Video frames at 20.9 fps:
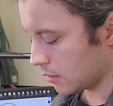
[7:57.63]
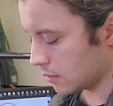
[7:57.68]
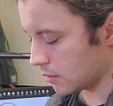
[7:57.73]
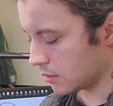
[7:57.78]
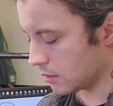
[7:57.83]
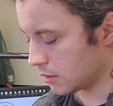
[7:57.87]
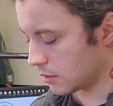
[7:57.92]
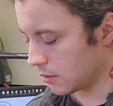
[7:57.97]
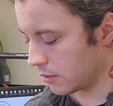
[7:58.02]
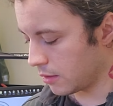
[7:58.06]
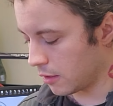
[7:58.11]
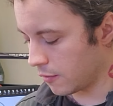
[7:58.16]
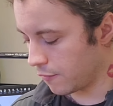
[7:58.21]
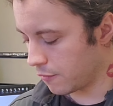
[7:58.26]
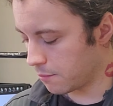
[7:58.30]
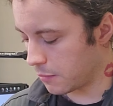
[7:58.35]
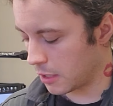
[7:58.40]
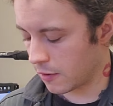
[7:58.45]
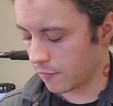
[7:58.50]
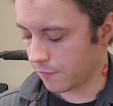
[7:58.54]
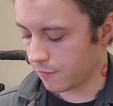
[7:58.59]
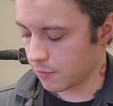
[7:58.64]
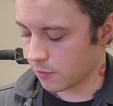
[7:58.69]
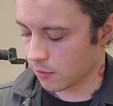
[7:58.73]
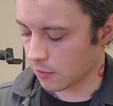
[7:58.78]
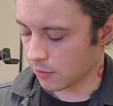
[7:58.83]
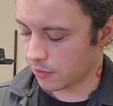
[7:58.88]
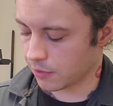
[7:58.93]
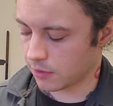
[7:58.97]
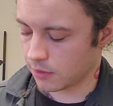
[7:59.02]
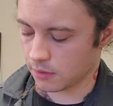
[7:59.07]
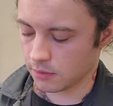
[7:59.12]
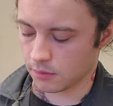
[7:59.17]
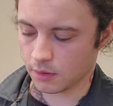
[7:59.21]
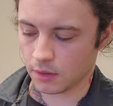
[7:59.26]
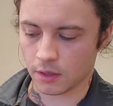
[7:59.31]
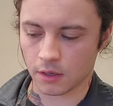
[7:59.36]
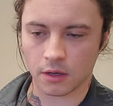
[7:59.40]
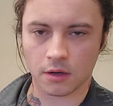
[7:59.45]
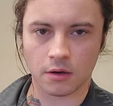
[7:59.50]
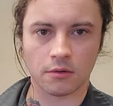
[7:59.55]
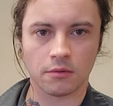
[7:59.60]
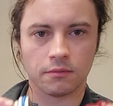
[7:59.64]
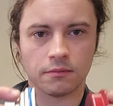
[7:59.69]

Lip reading: So enough about fourth. You know,